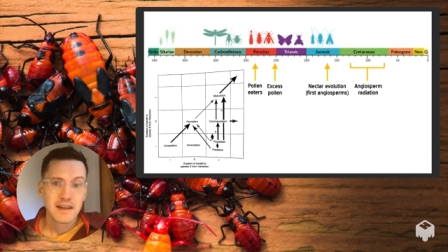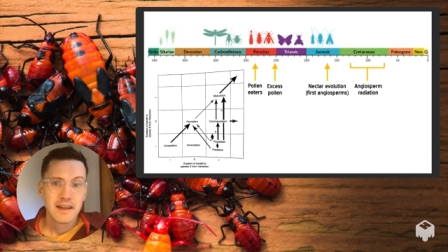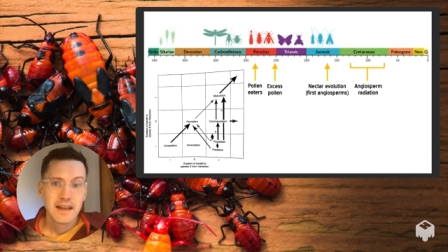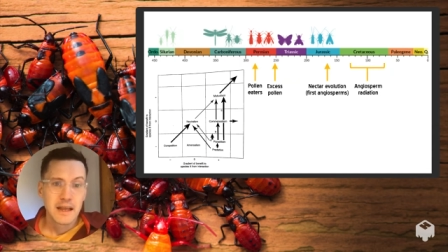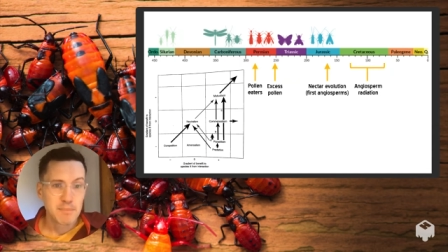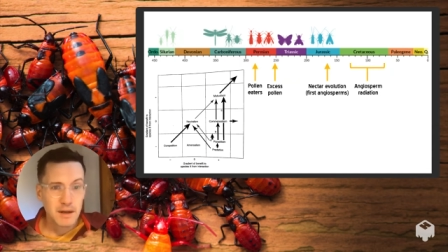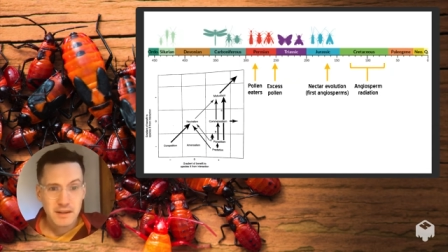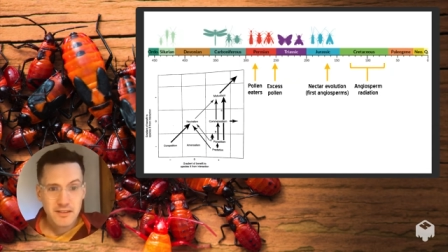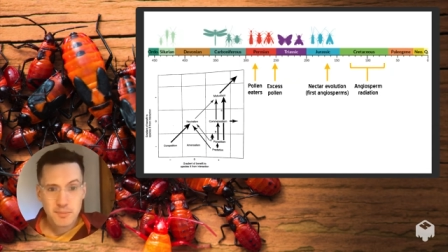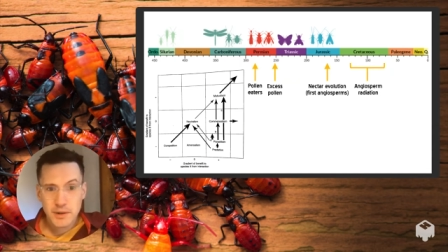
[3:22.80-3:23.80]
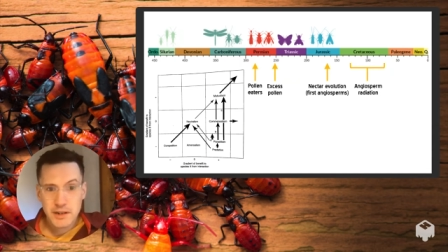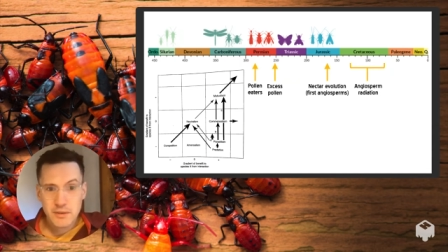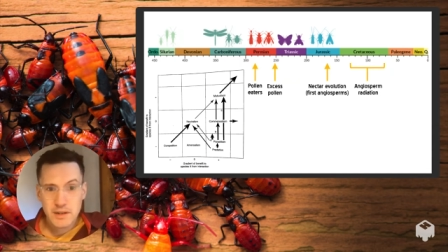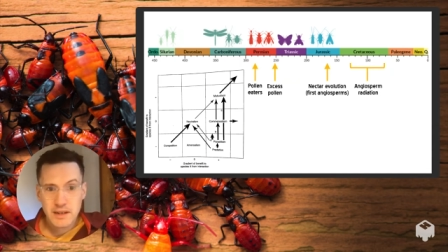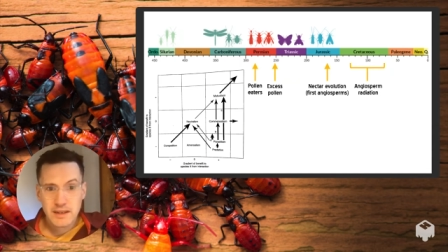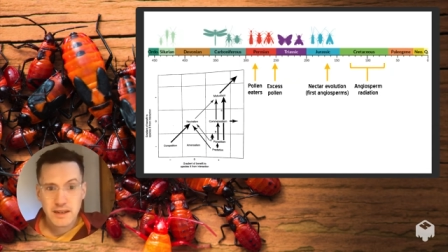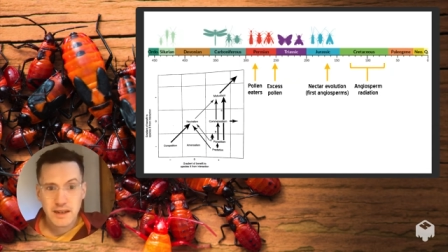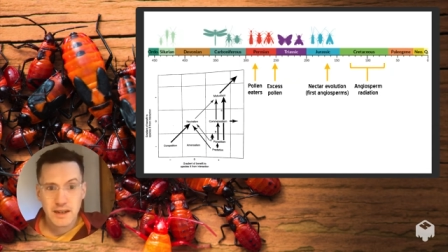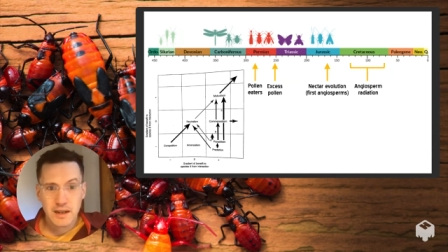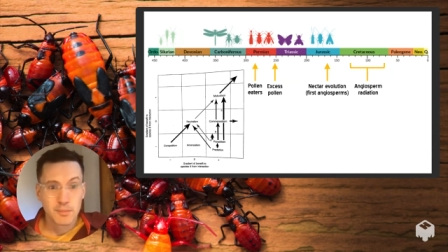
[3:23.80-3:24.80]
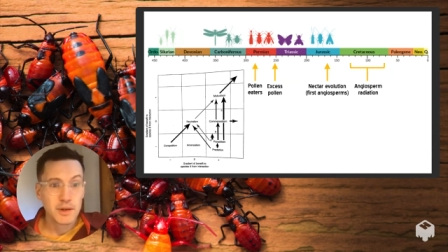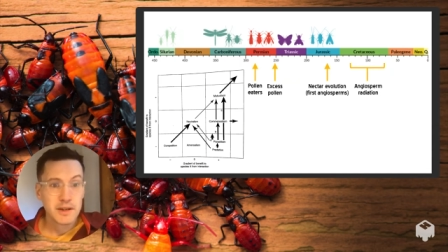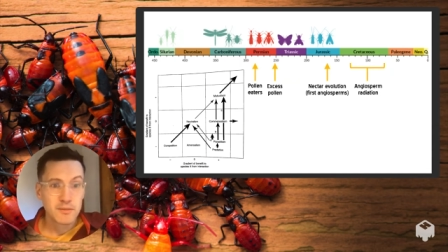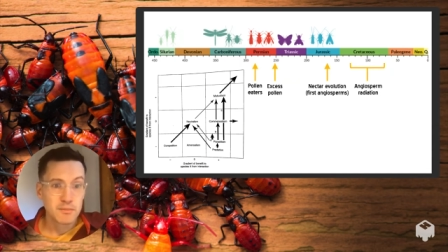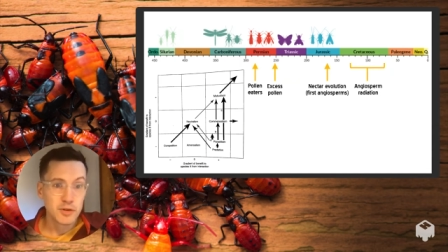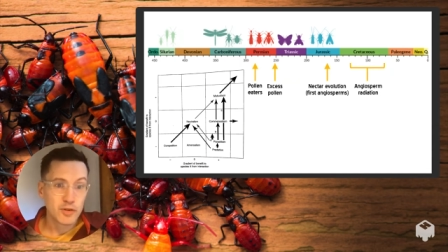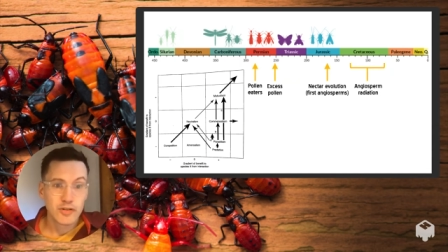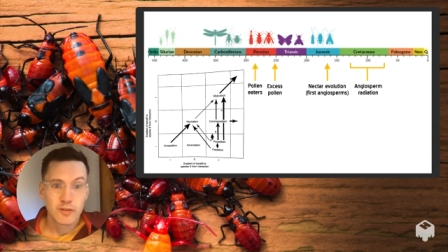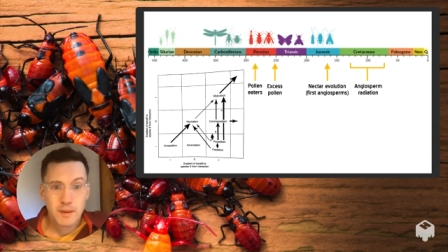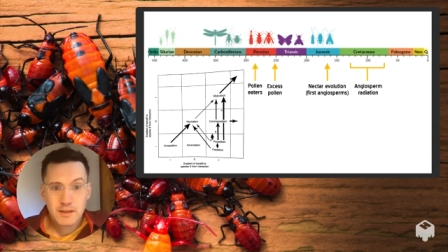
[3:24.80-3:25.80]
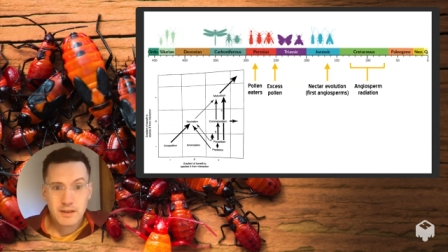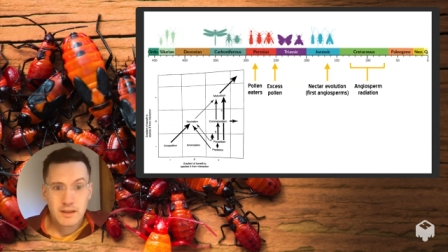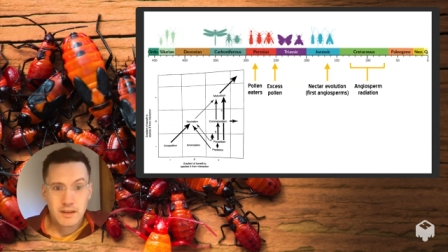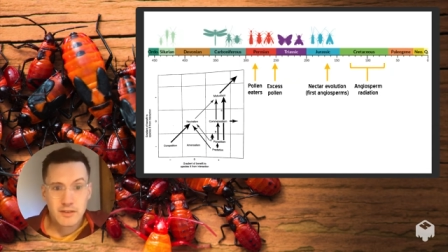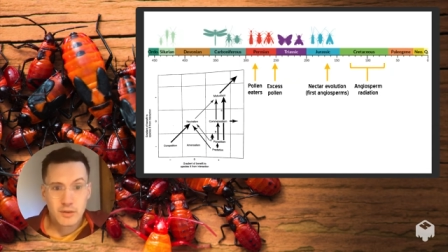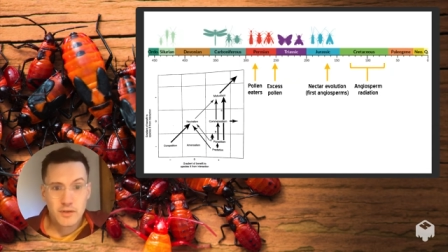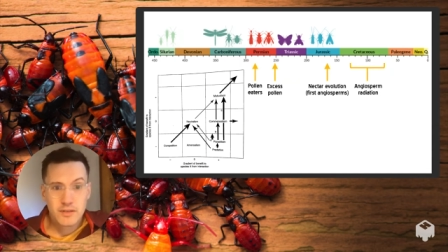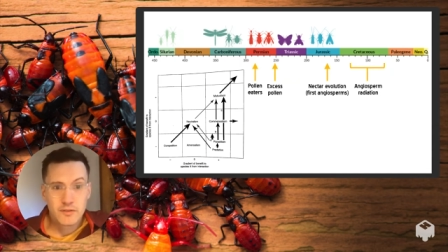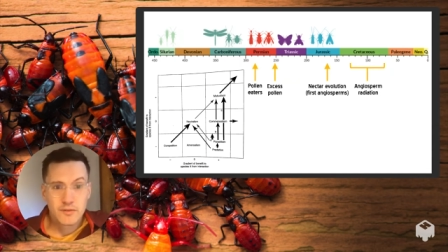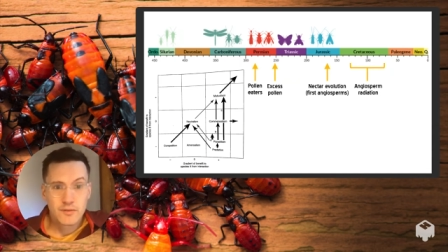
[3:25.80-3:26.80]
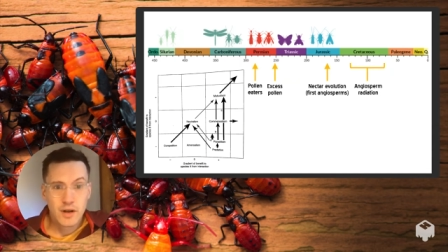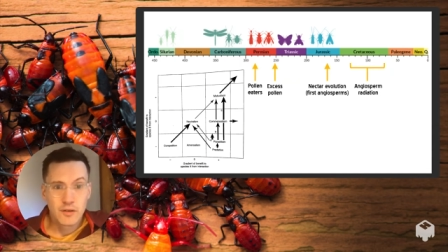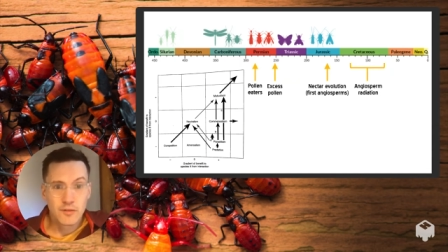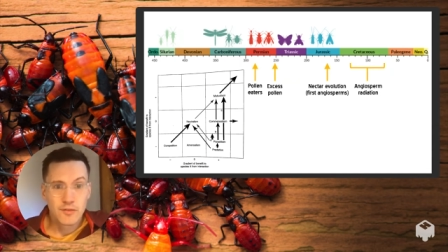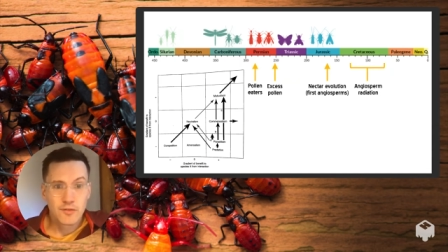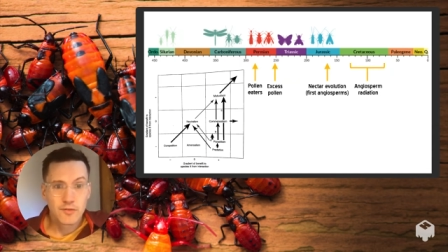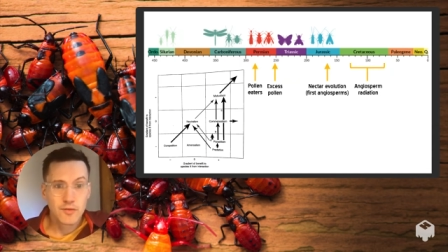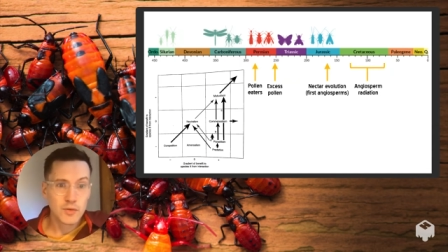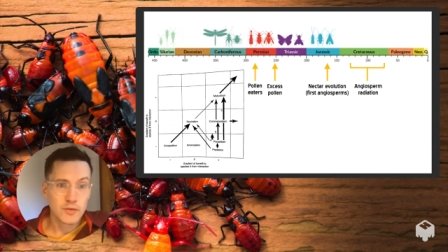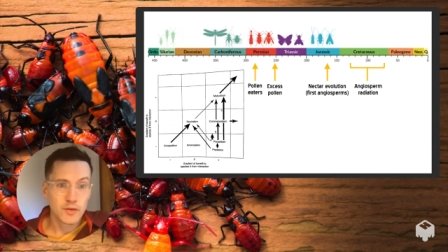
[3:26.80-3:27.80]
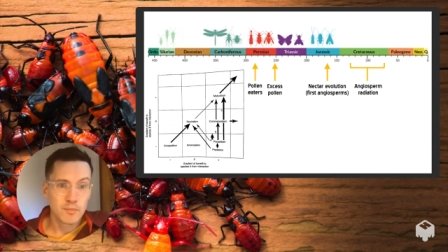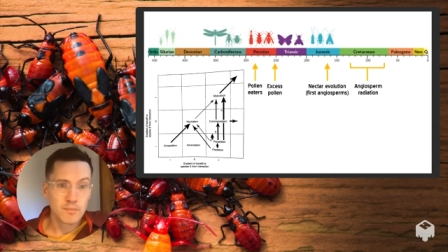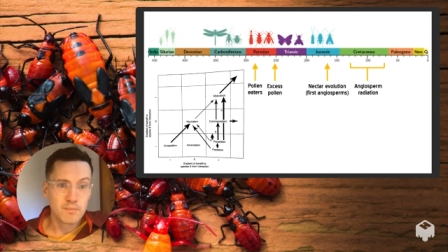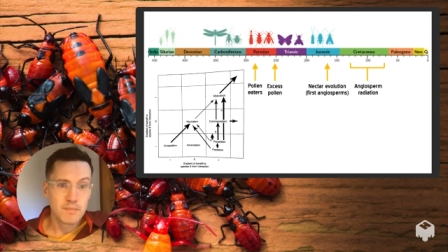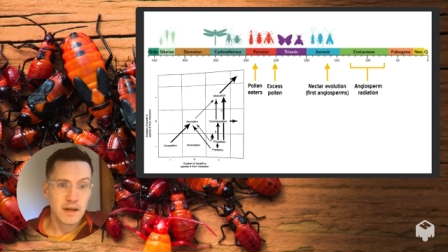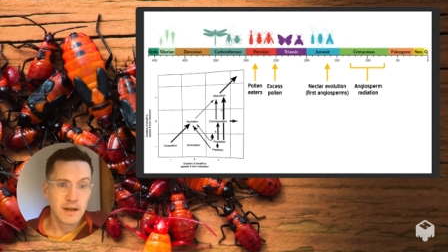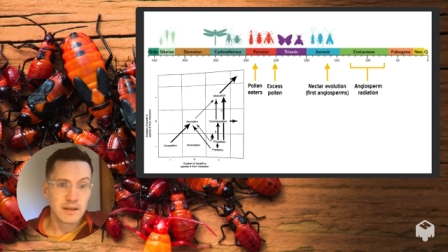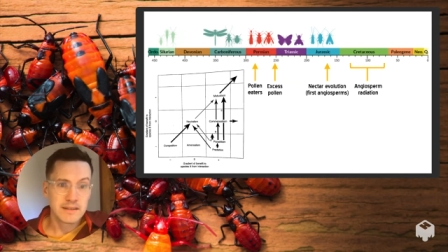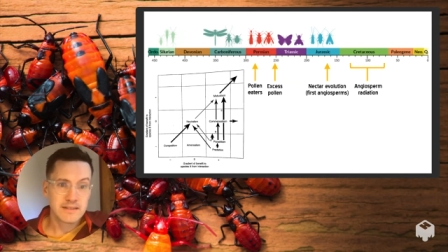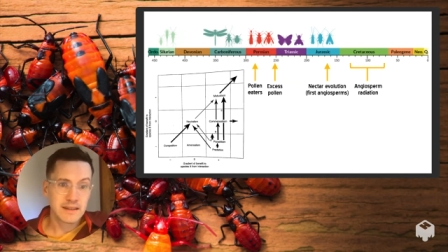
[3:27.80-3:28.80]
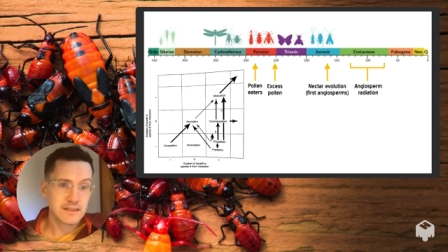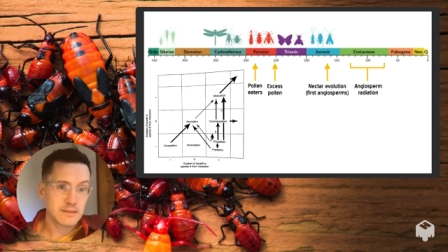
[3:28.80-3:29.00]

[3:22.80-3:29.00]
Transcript: And pollen is a pretty unique, uh, a pretty nutritious pollen, uh, source of, of food for uh, insects.